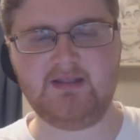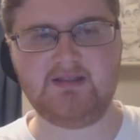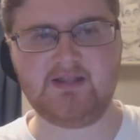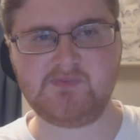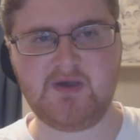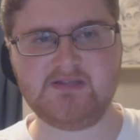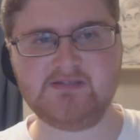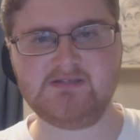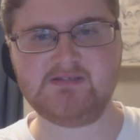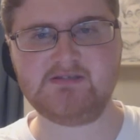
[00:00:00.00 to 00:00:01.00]
That, that's why
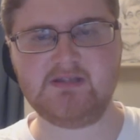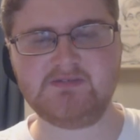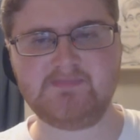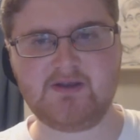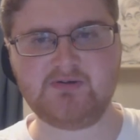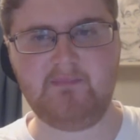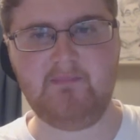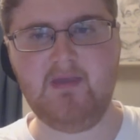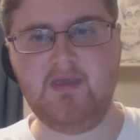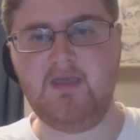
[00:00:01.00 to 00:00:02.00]
it's a
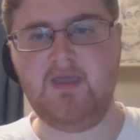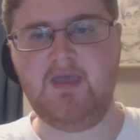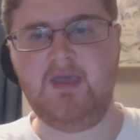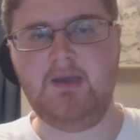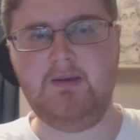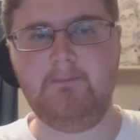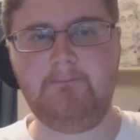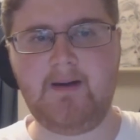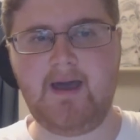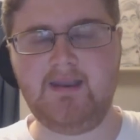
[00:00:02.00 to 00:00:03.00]
spectrum.
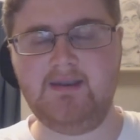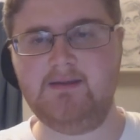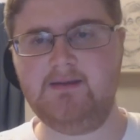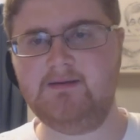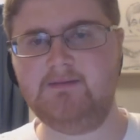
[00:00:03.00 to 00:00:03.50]
But